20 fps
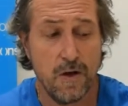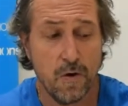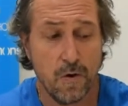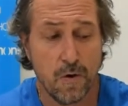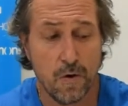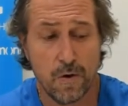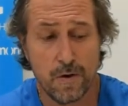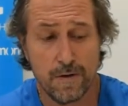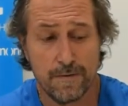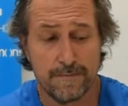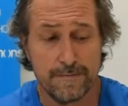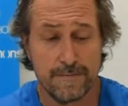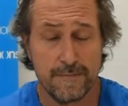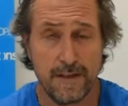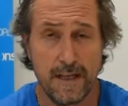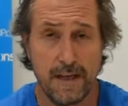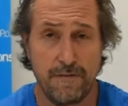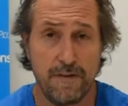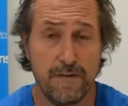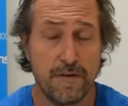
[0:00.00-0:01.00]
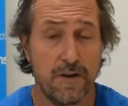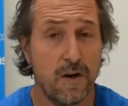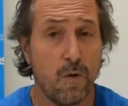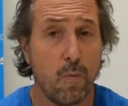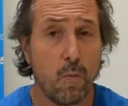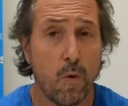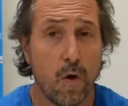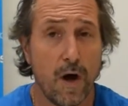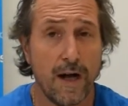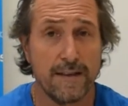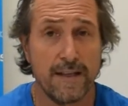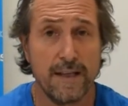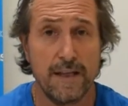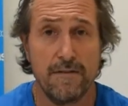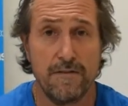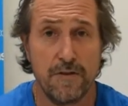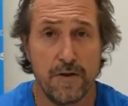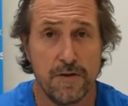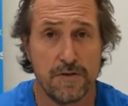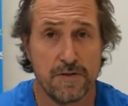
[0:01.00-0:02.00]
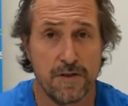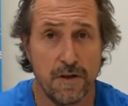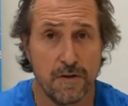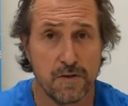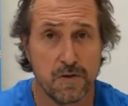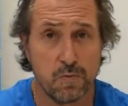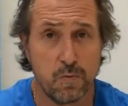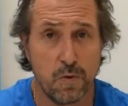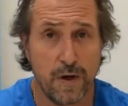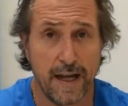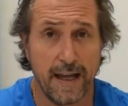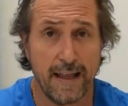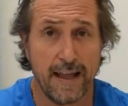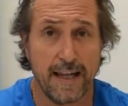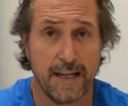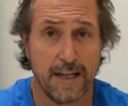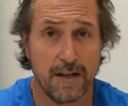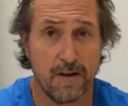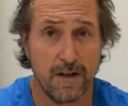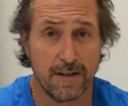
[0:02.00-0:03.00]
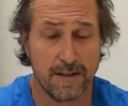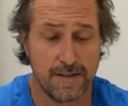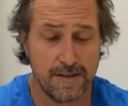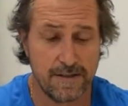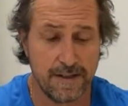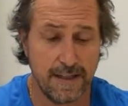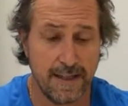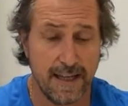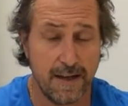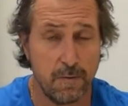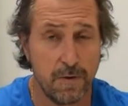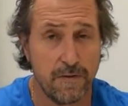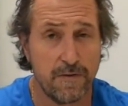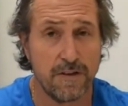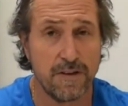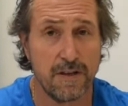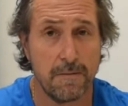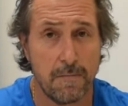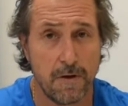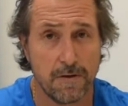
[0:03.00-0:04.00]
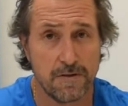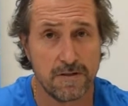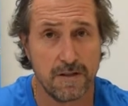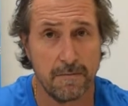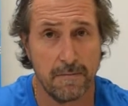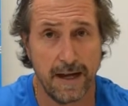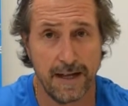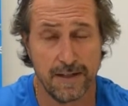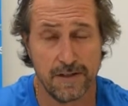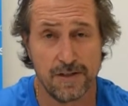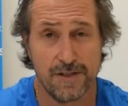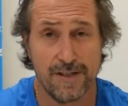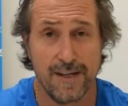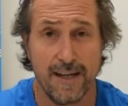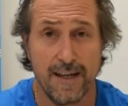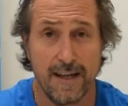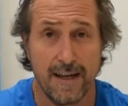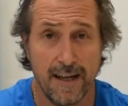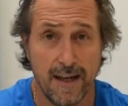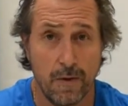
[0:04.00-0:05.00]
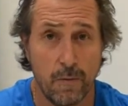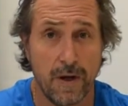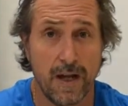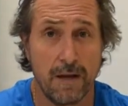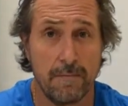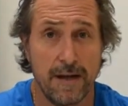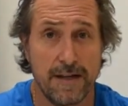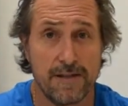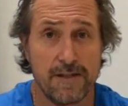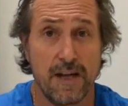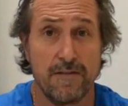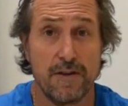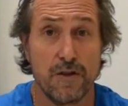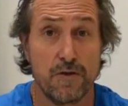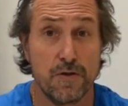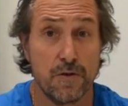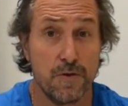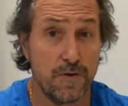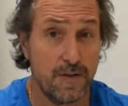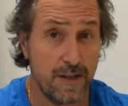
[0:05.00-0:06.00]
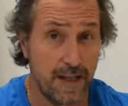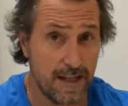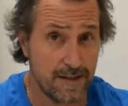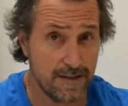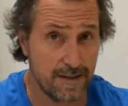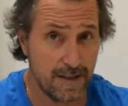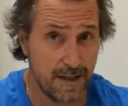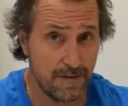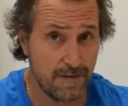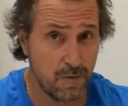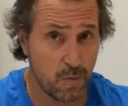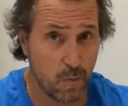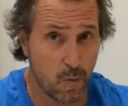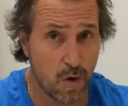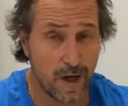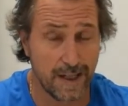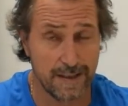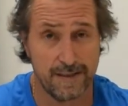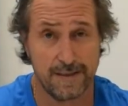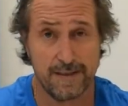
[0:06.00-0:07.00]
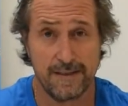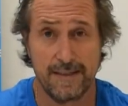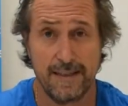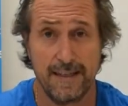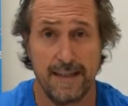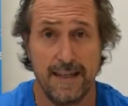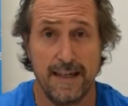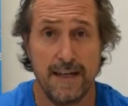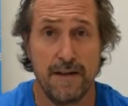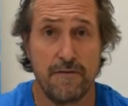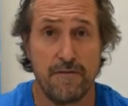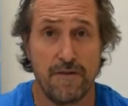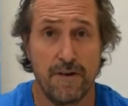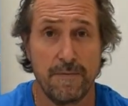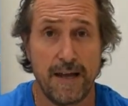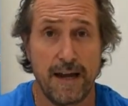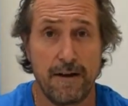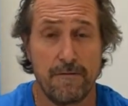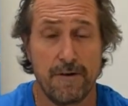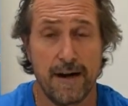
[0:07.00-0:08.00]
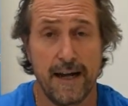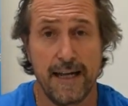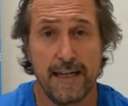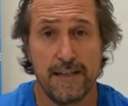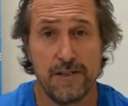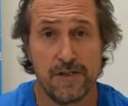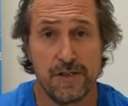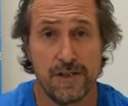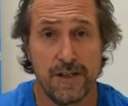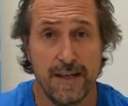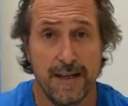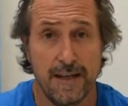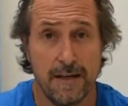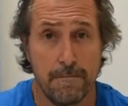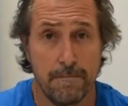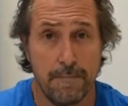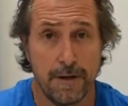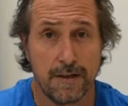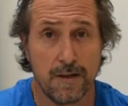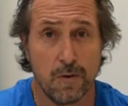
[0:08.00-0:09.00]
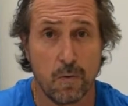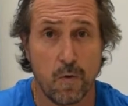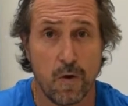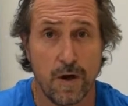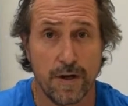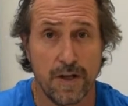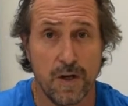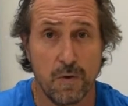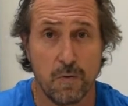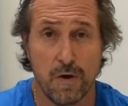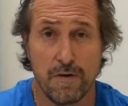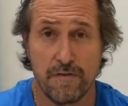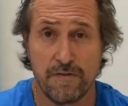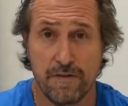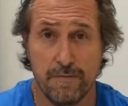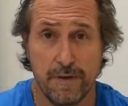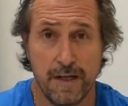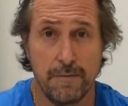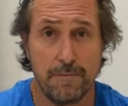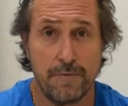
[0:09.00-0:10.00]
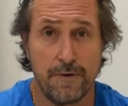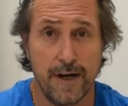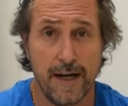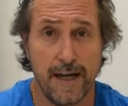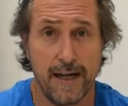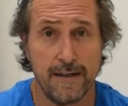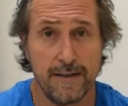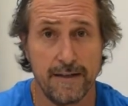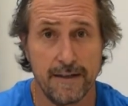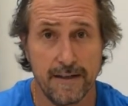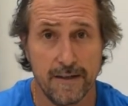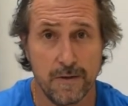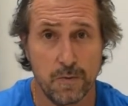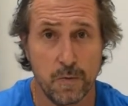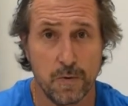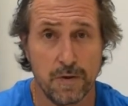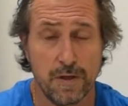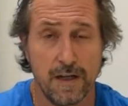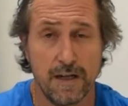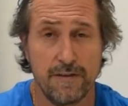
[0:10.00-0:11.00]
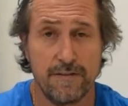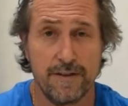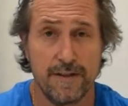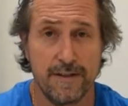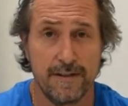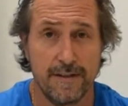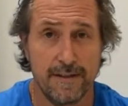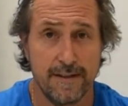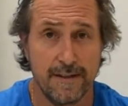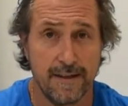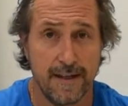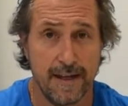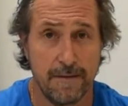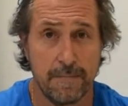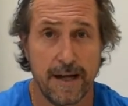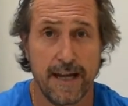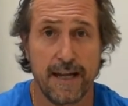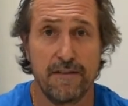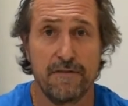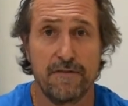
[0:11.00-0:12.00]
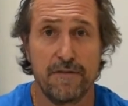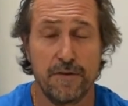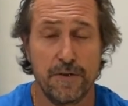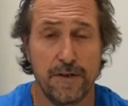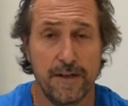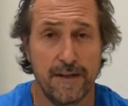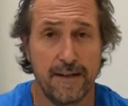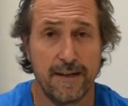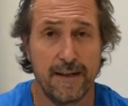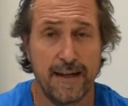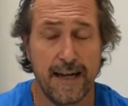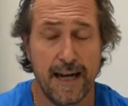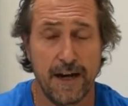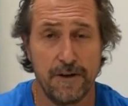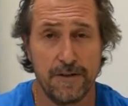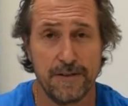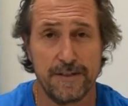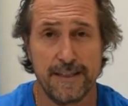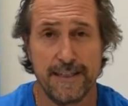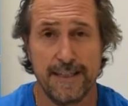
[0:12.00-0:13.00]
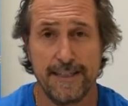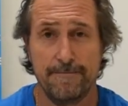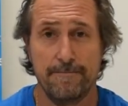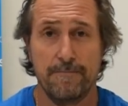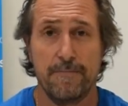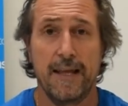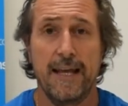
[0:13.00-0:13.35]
Or if you've got a white that you've used elsewhere and you'd like to see that, we've got the Monsta Match, and we can match over 2,000 different whites from that range. Pick the white you want from any brand, we'll deliver it and make it for you, guaranteed.